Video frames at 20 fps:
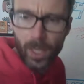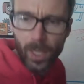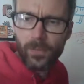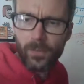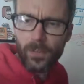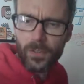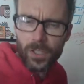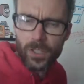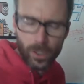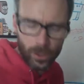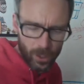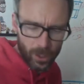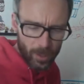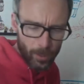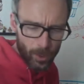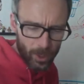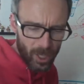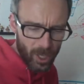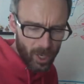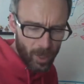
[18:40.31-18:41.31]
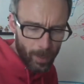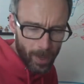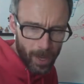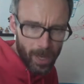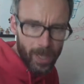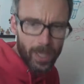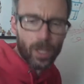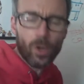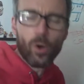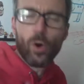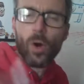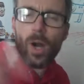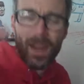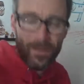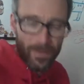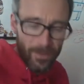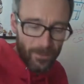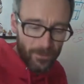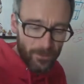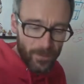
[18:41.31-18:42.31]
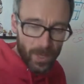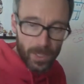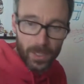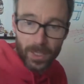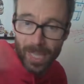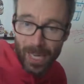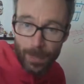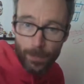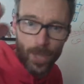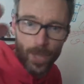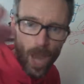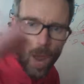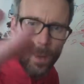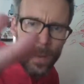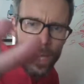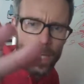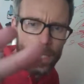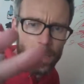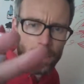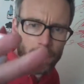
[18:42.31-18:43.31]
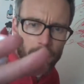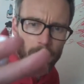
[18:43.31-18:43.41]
If you're still doing the monkey on a bike, keep going.